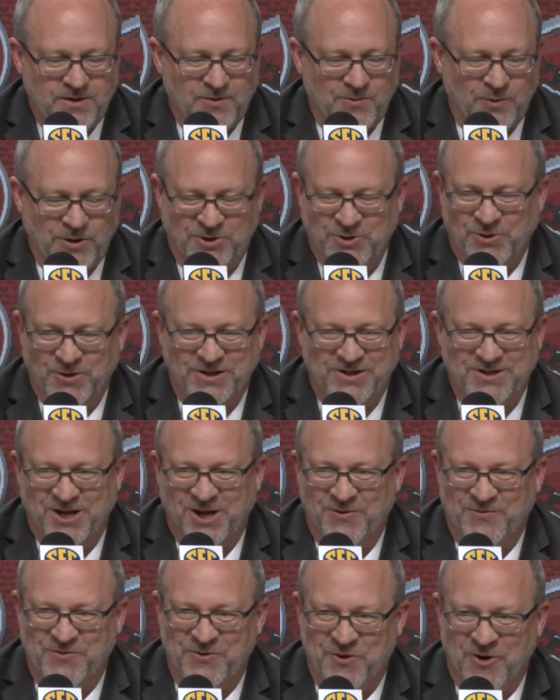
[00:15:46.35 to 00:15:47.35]
We drew a
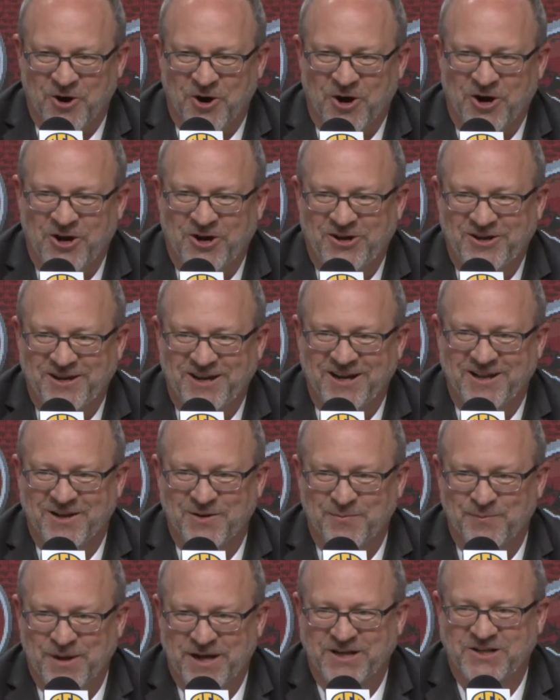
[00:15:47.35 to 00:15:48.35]
tough draw in the
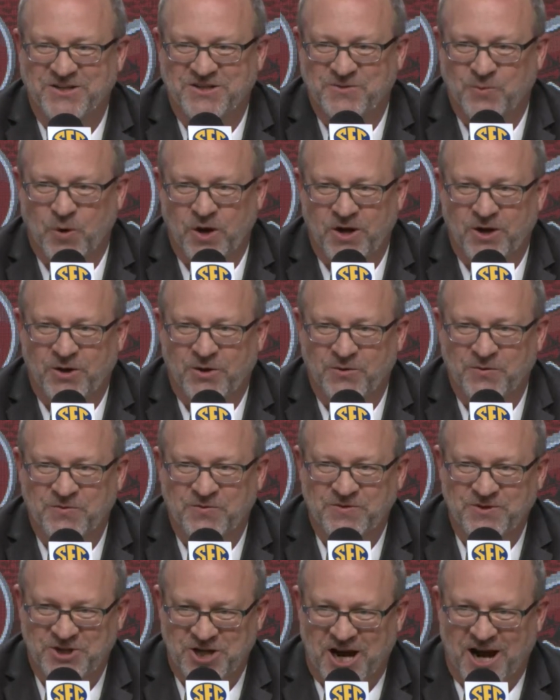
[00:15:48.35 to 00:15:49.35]
Big 12
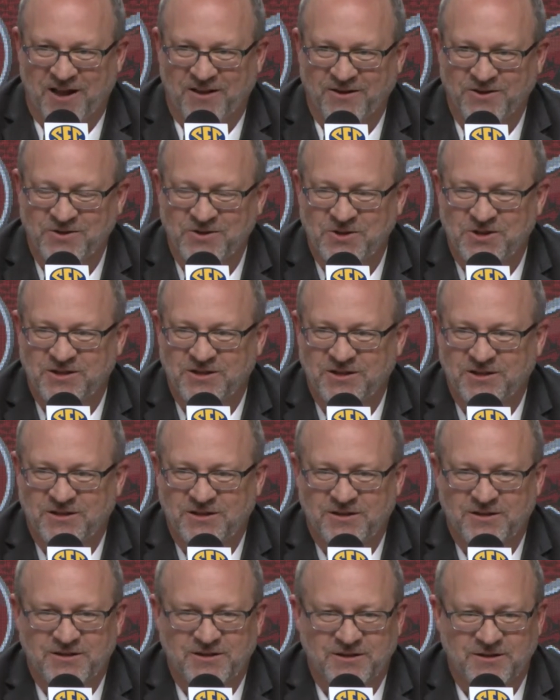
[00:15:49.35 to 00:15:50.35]
Challenge,
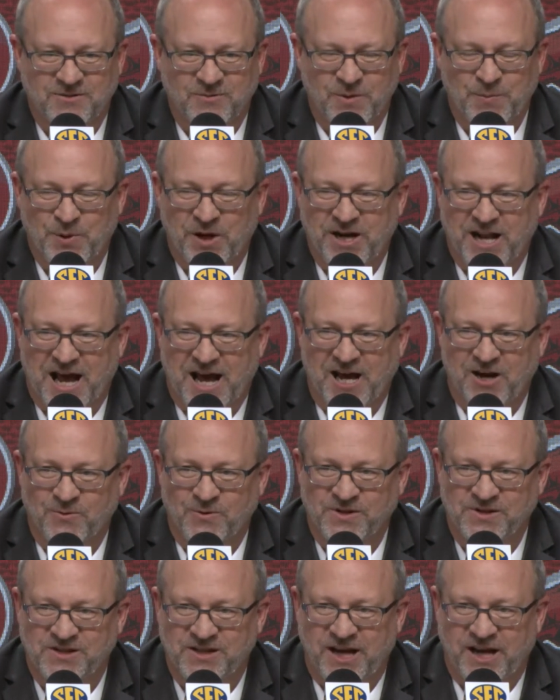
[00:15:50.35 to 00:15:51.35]
and we played Iowa
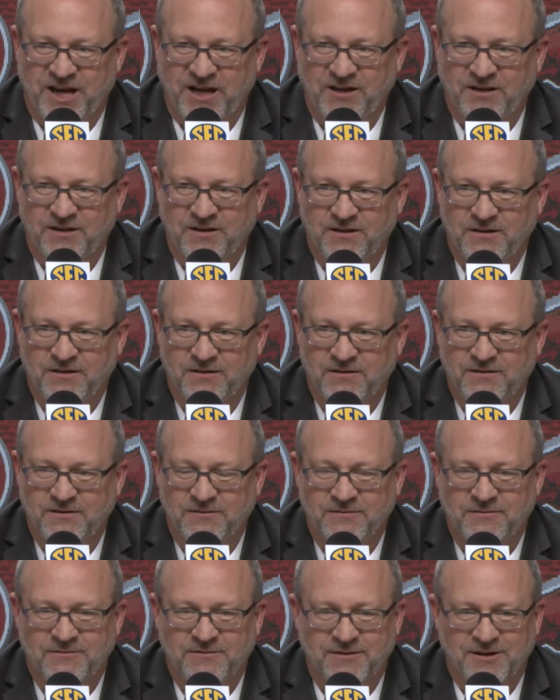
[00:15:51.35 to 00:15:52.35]
State.
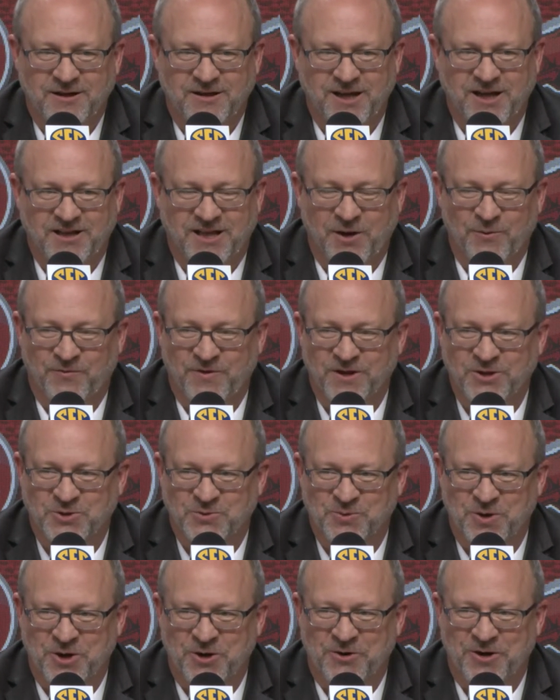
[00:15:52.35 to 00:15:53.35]
I think they finished
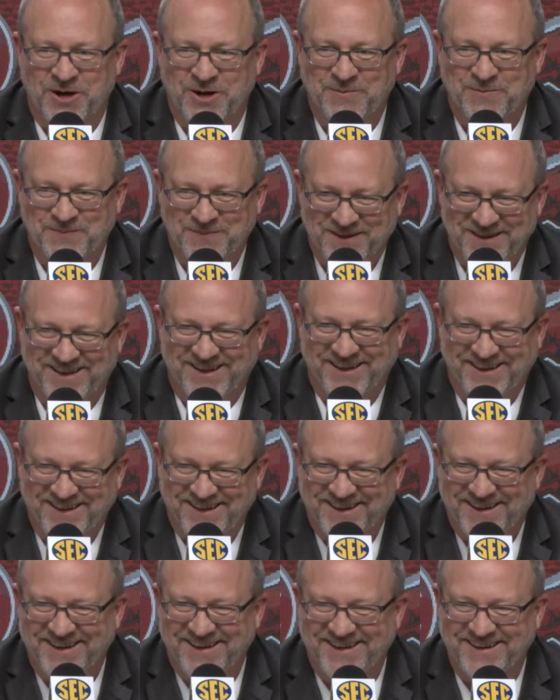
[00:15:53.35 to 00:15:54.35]
runner-up
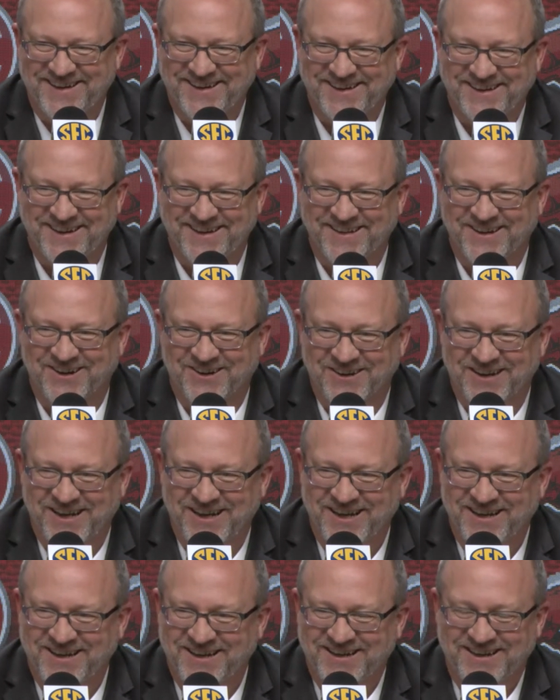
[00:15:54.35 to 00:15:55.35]
in their
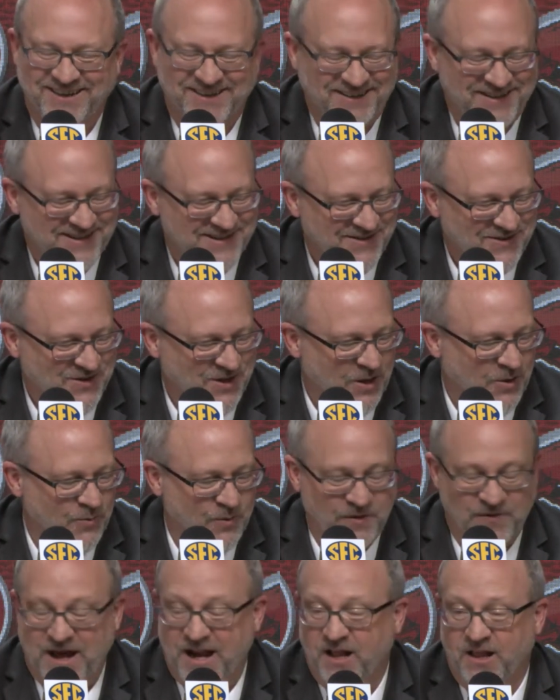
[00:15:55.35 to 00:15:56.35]
league. So
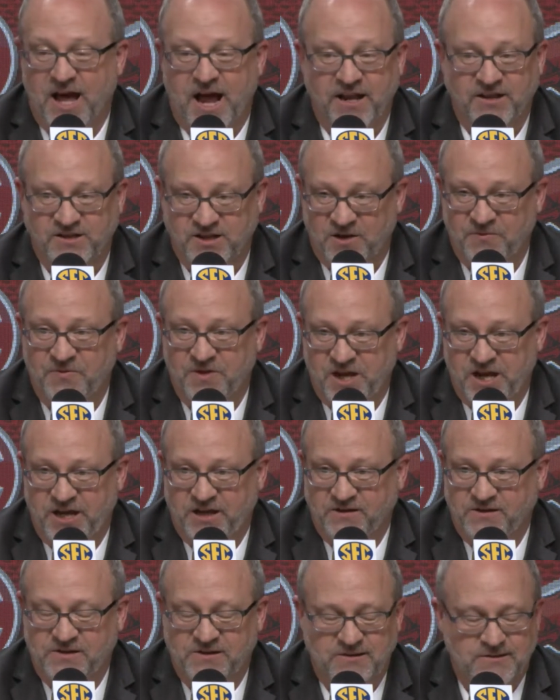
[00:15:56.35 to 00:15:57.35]
we've had a lot of tough
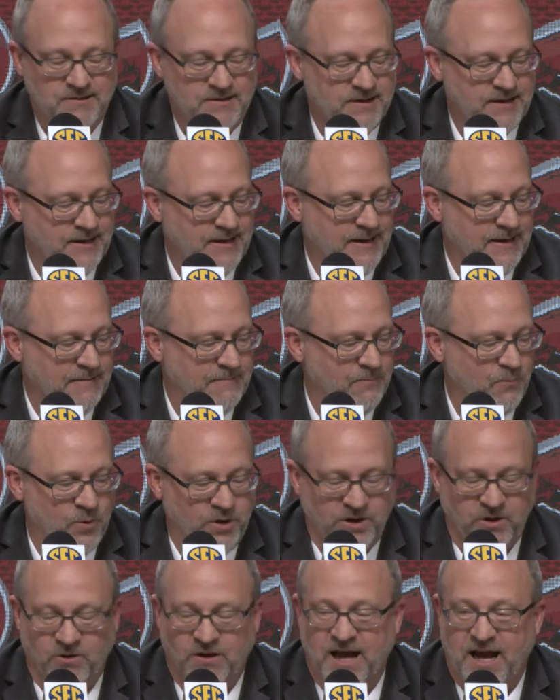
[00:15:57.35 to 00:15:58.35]
things. And when
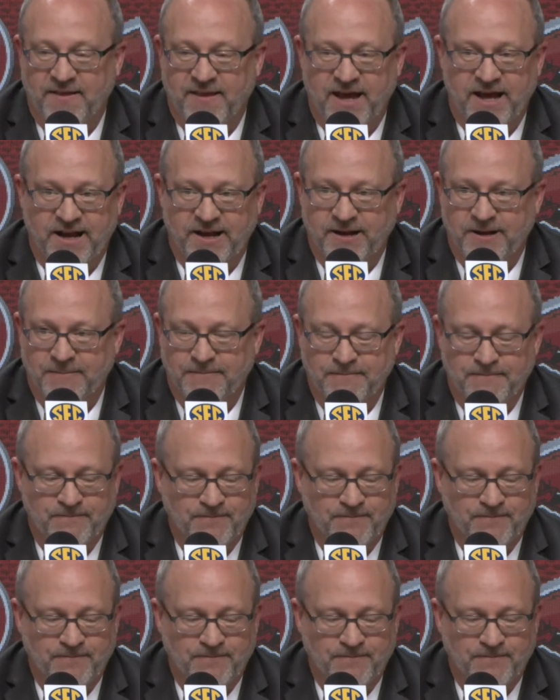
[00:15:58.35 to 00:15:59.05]
you line that up